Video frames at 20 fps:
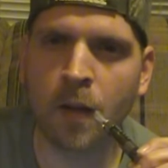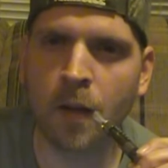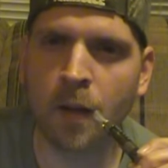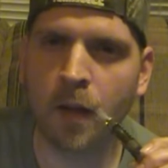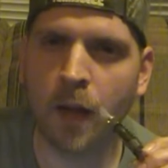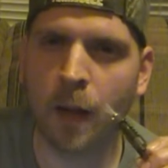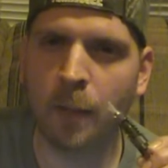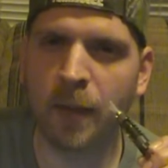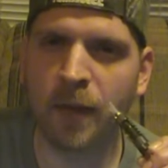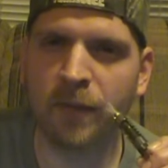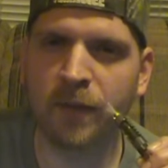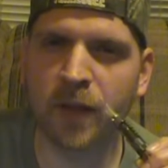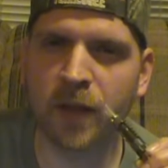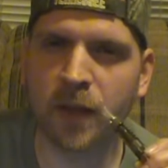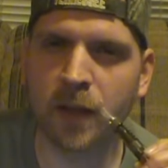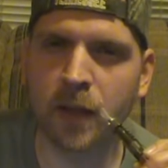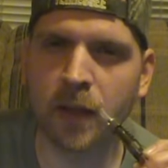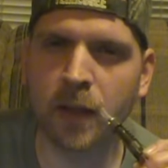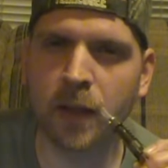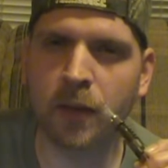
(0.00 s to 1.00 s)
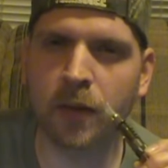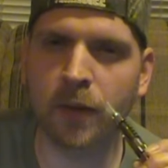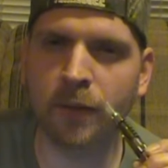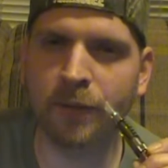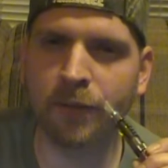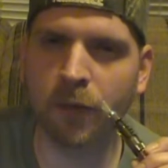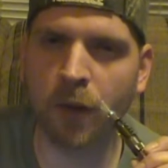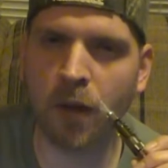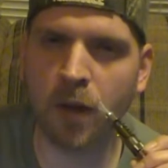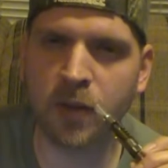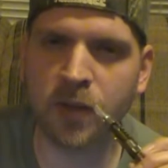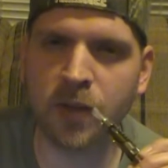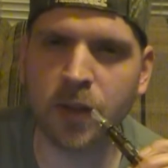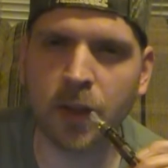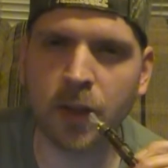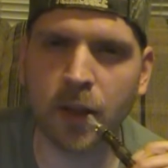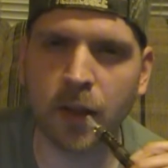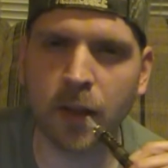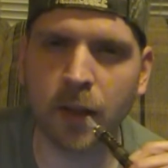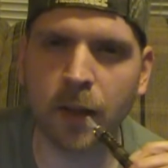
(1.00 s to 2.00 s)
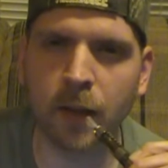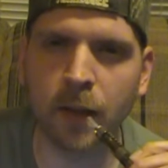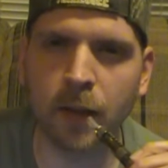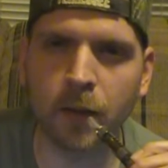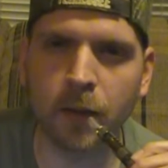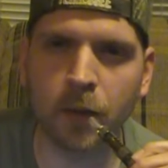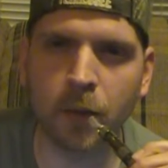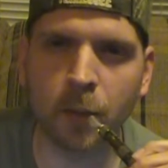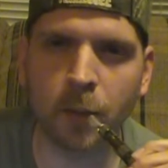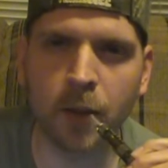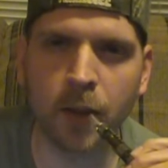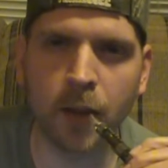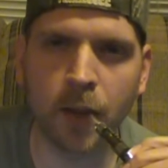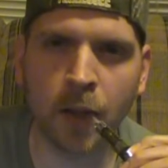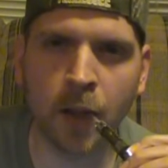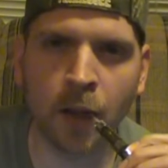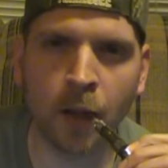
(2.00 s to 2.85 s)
I'm even getting the frosting in here a little bit.